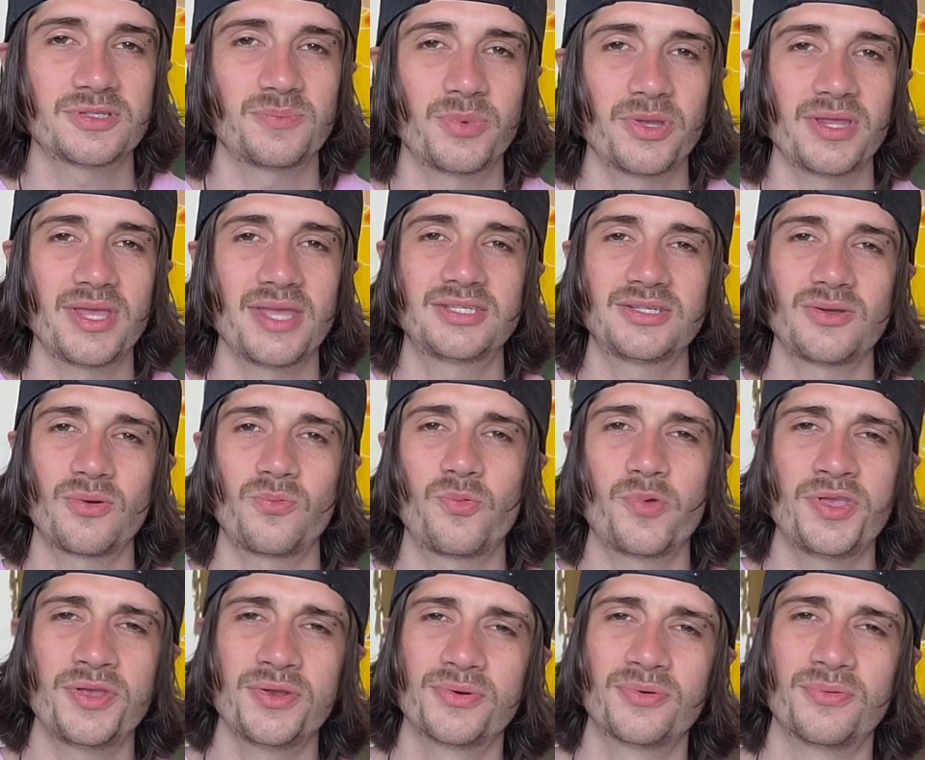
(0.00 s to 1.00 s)
but it's a
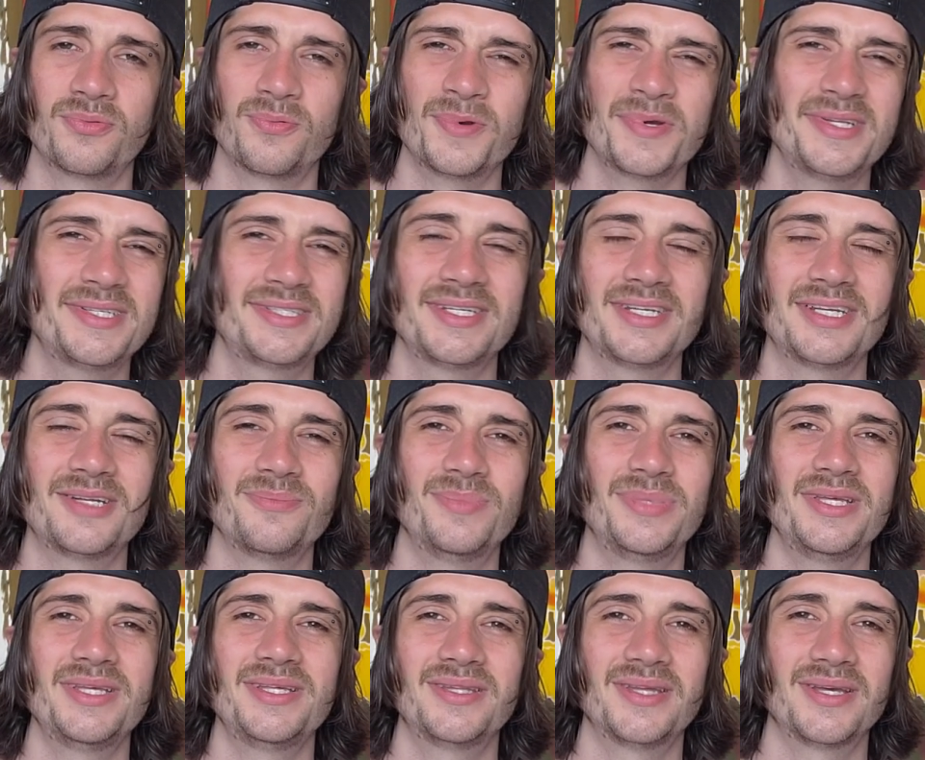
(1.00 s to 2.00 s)
weird reason to
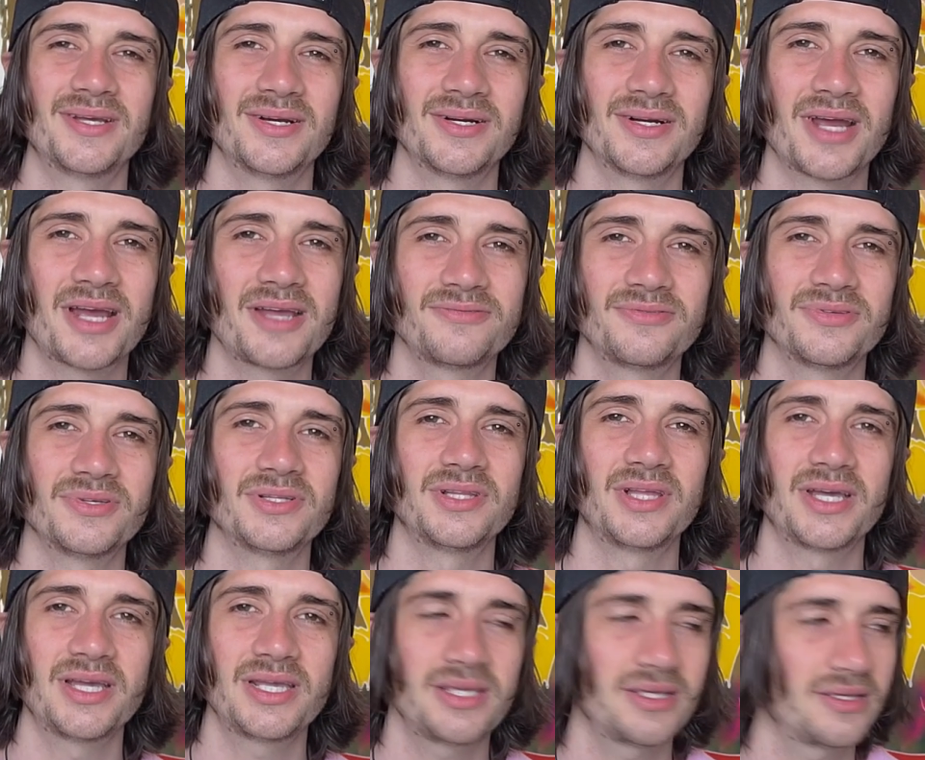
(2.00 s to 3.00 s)
be there, I feel
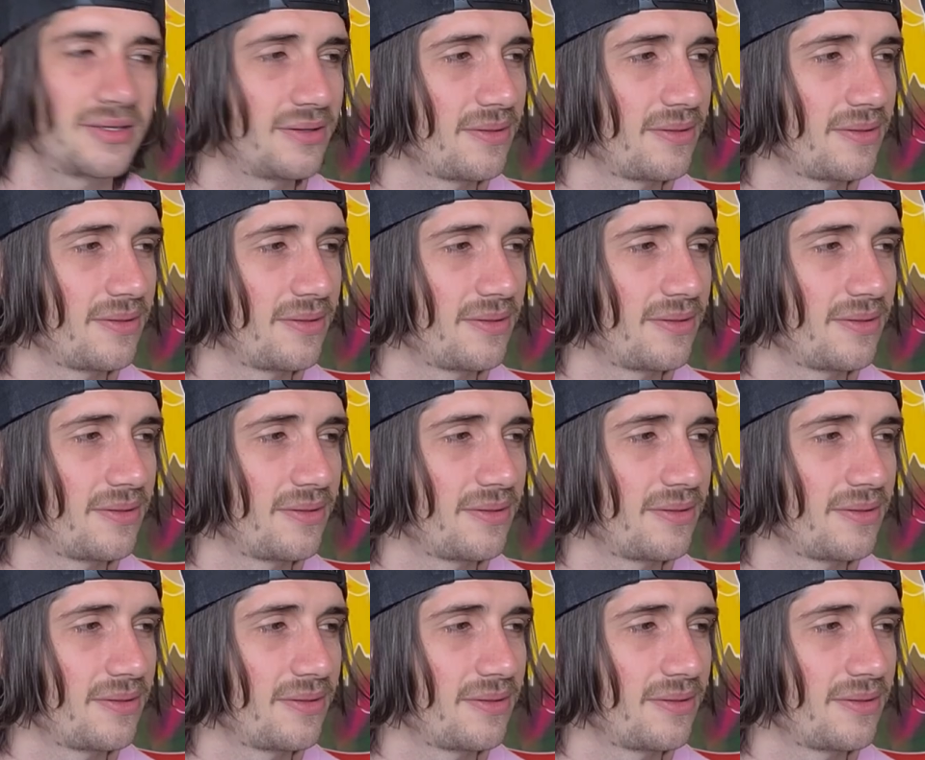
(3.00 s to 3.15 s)
like.